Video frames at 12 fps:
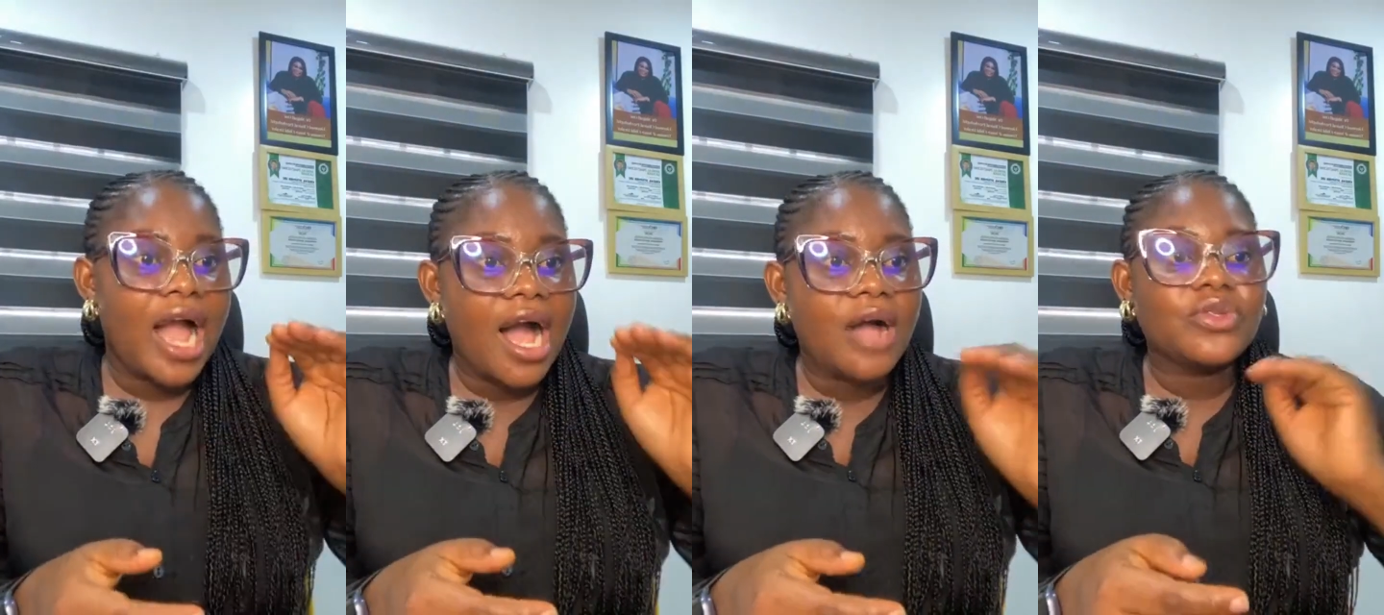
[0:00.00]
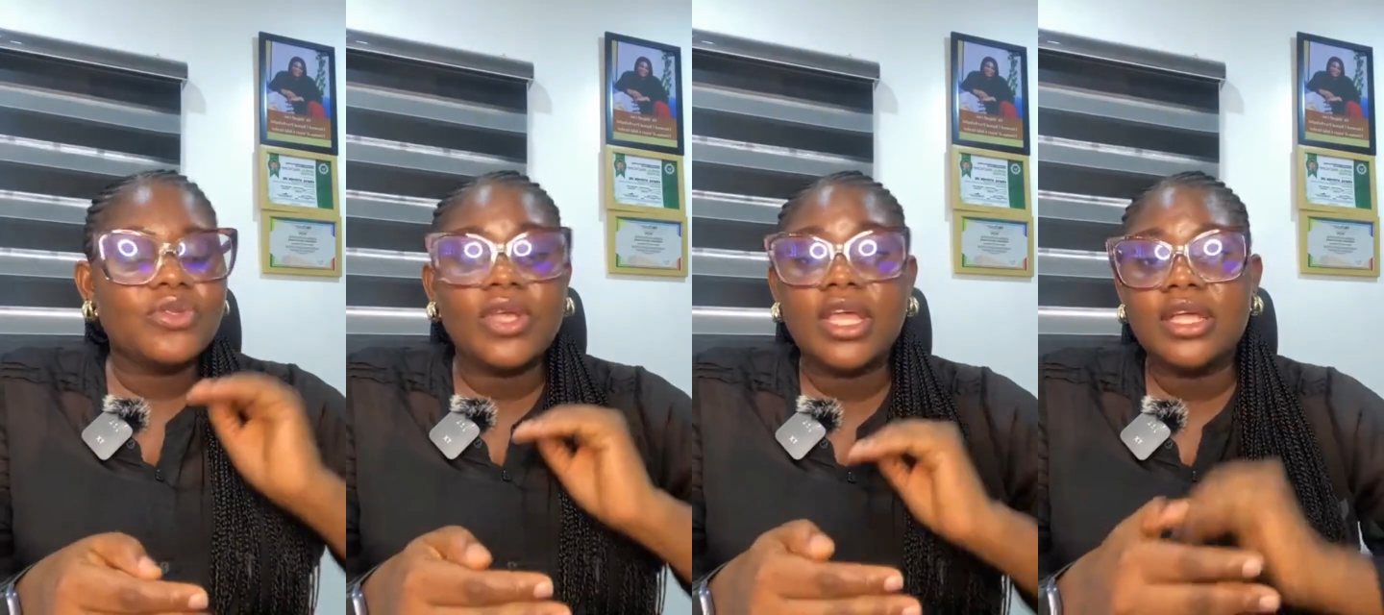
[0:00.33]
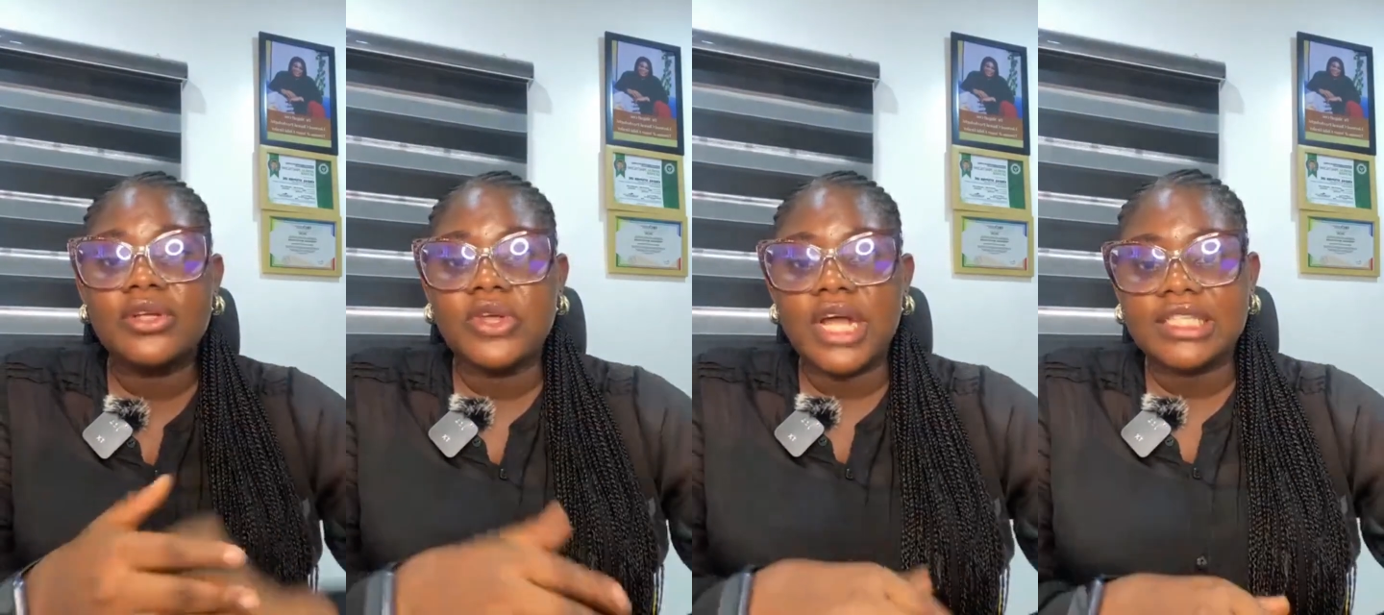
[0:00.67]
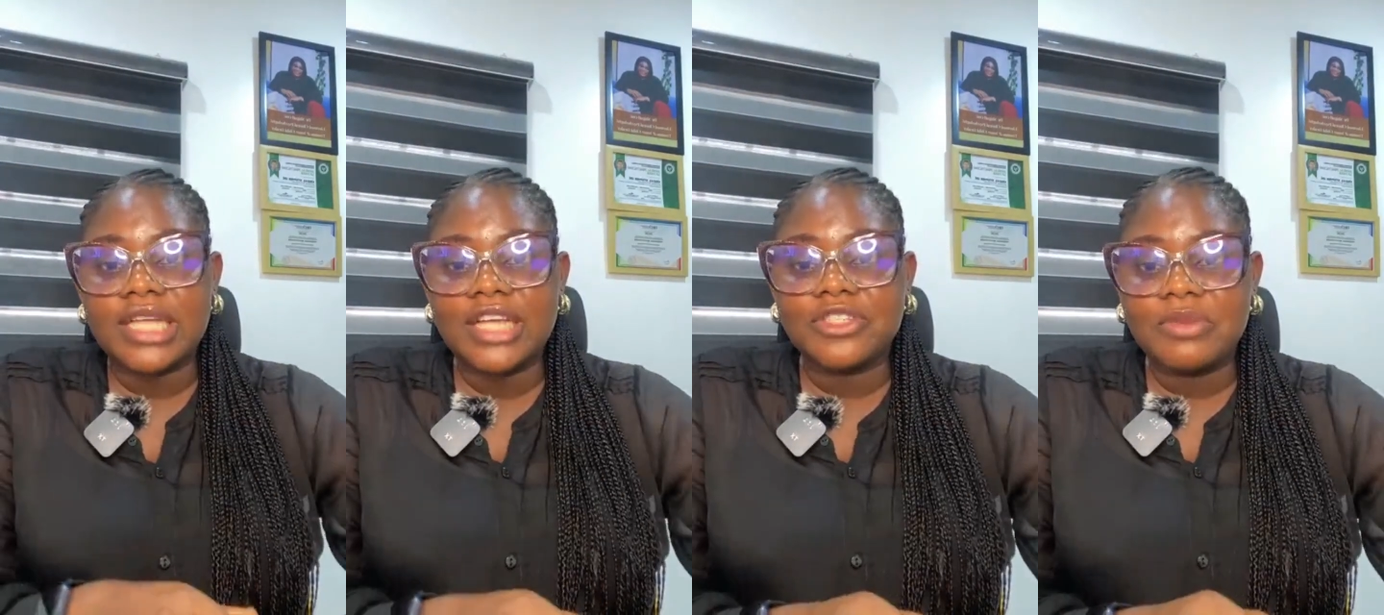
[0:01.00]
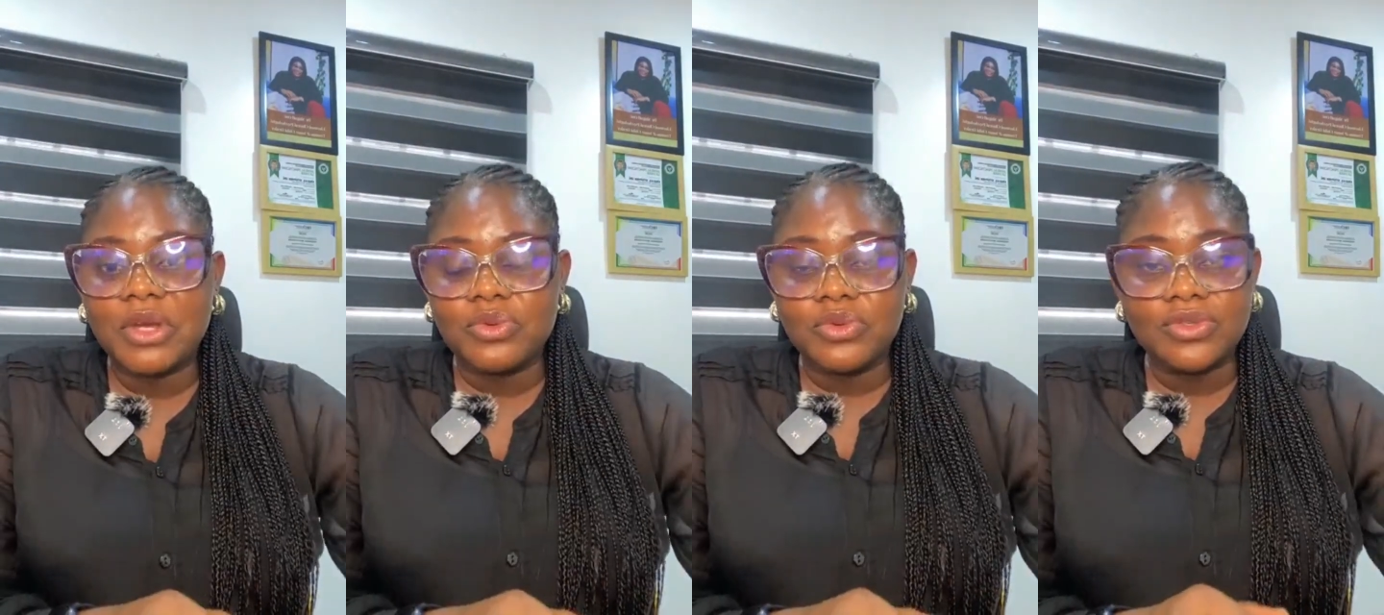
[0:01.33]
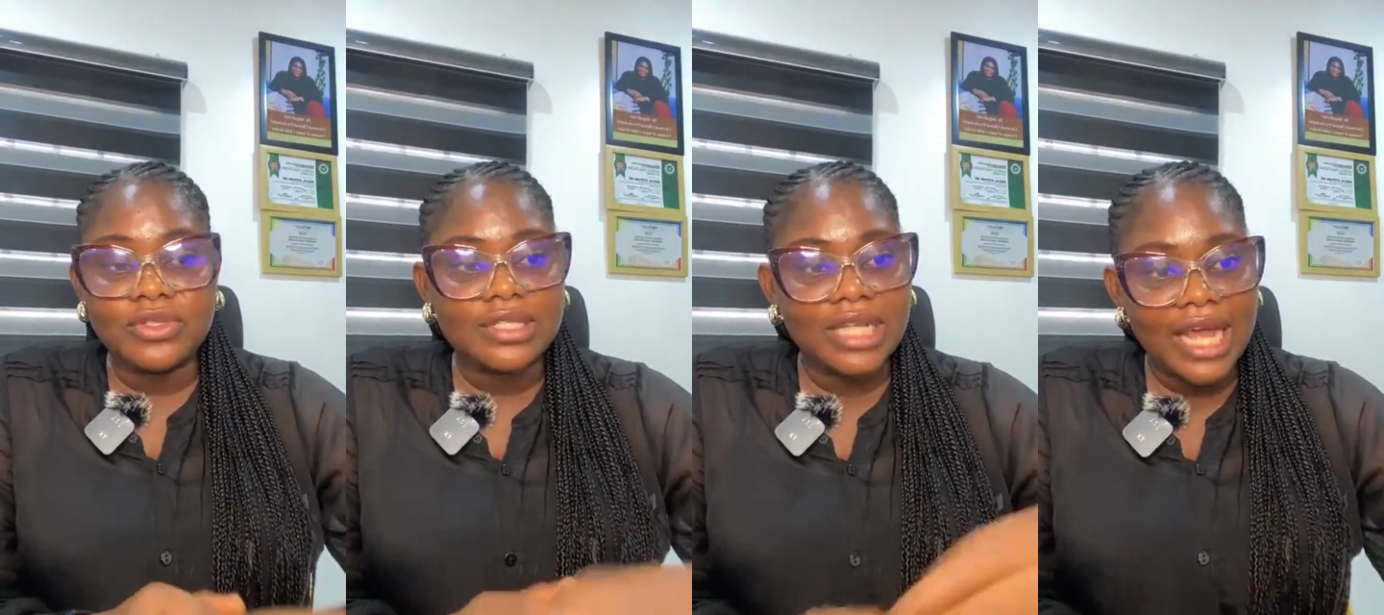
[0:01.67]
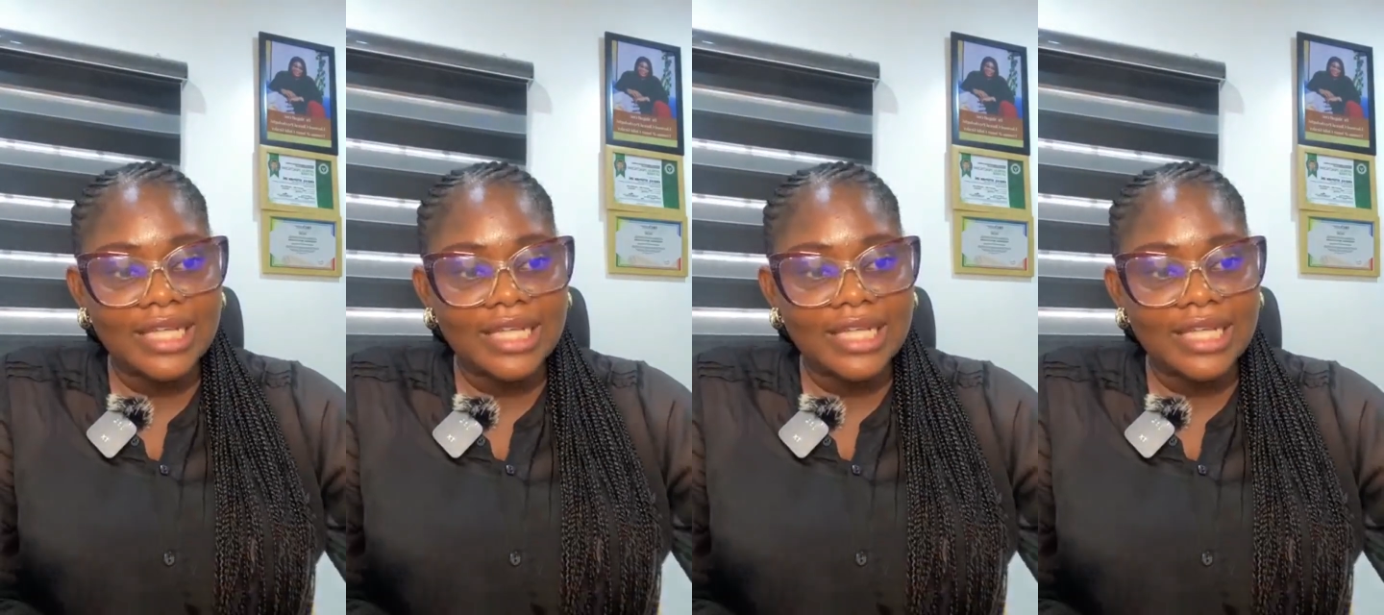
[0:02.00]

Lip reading: How to heal your attachment wounds.